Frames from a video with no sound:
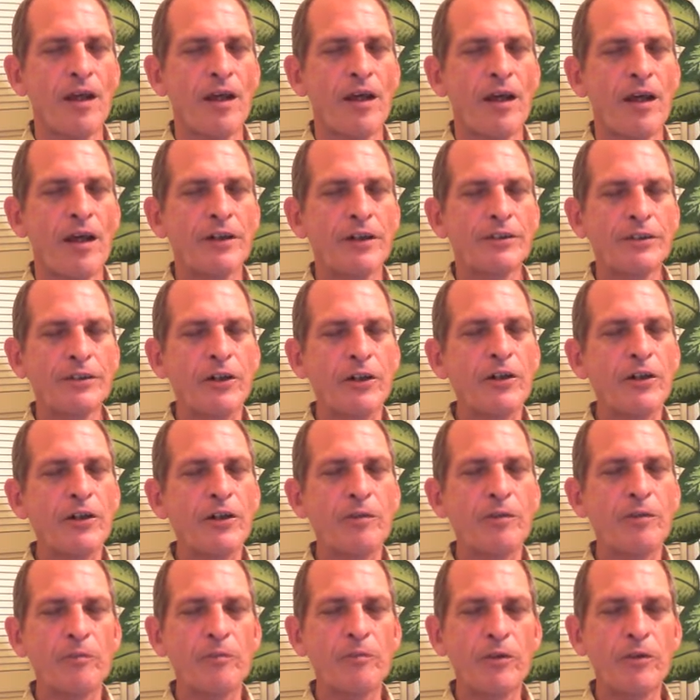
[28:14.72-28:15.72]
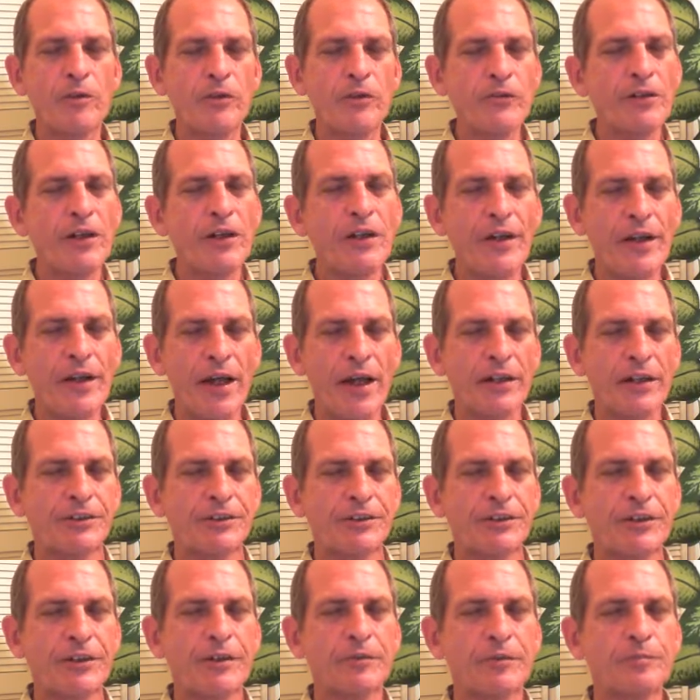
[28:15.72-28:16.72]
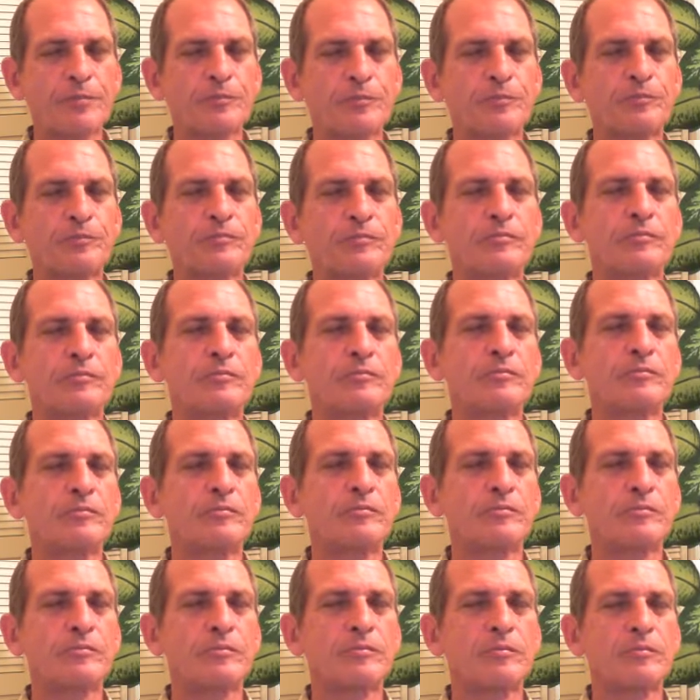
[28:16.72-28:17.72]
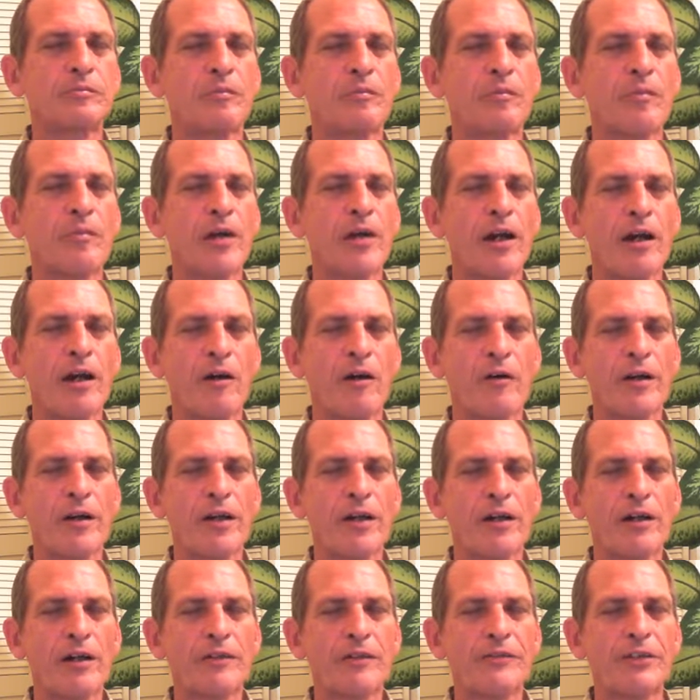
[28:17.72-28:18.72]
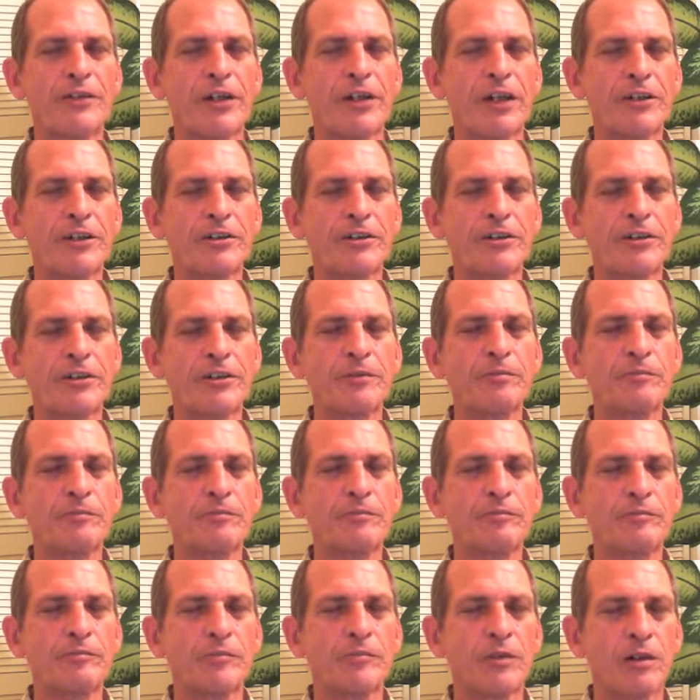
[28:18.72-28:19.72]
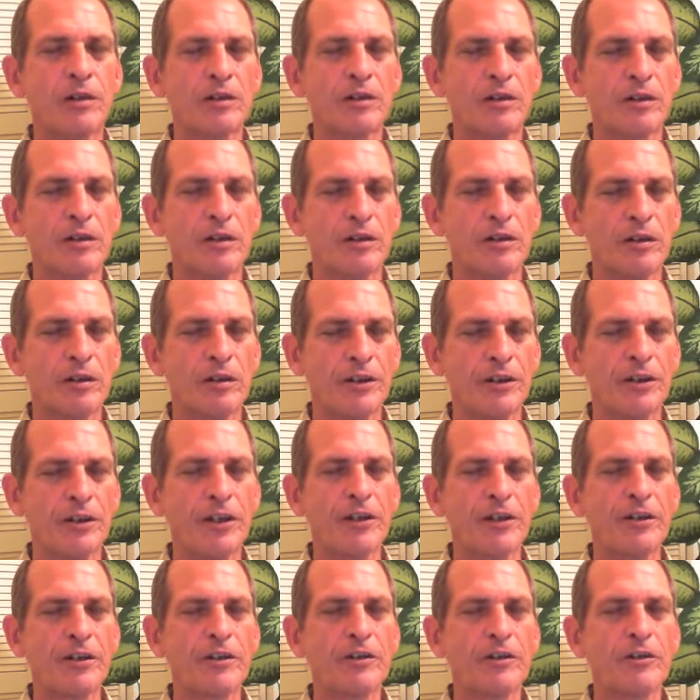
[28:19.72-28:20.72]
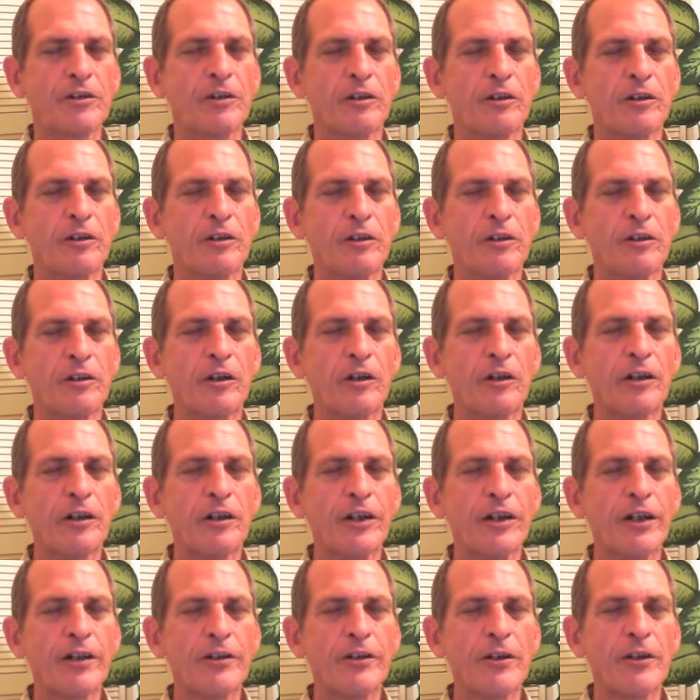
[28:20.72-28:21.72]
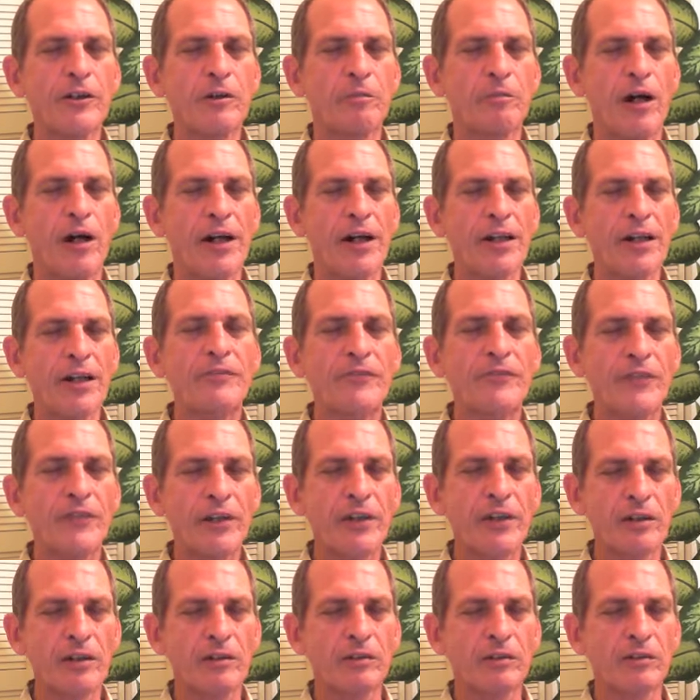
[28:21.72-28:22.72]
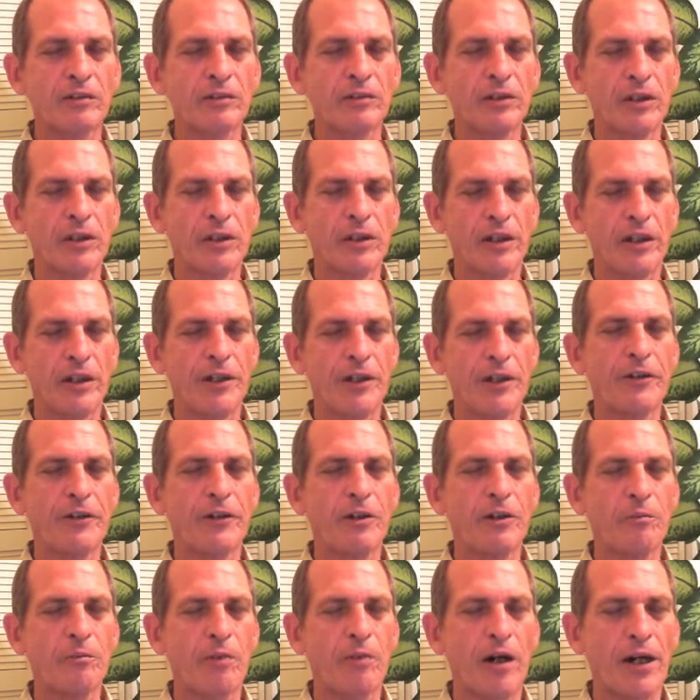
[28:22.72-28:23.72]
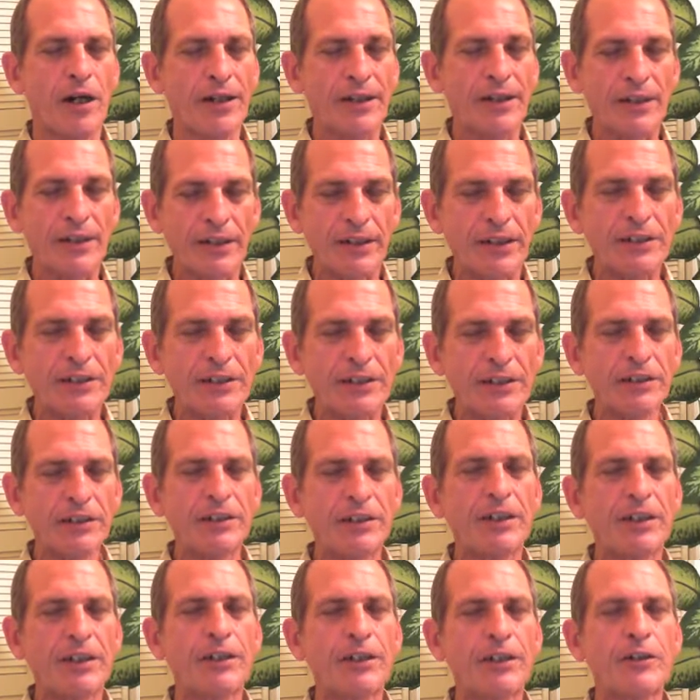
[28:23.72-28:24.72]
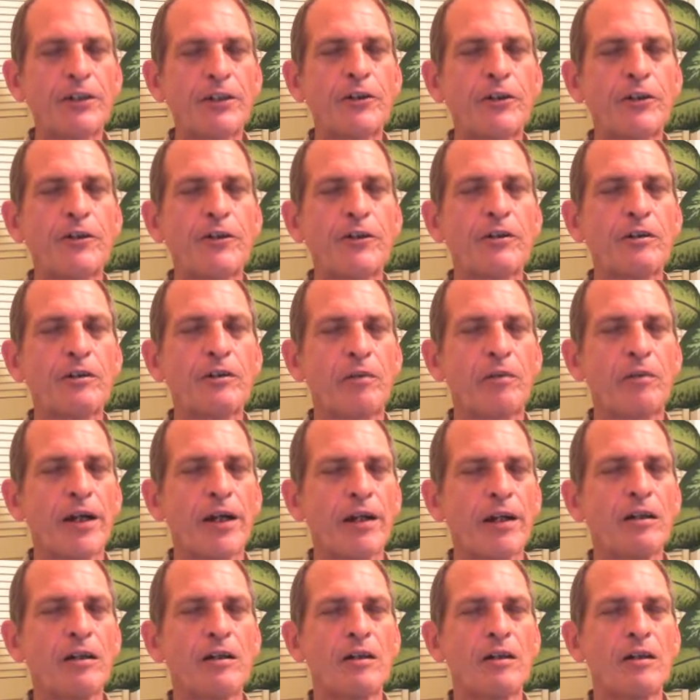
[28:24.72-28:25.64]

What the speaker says: And so you move to the next area of tension. Continue to look into your body, feel into your body, listen into your body.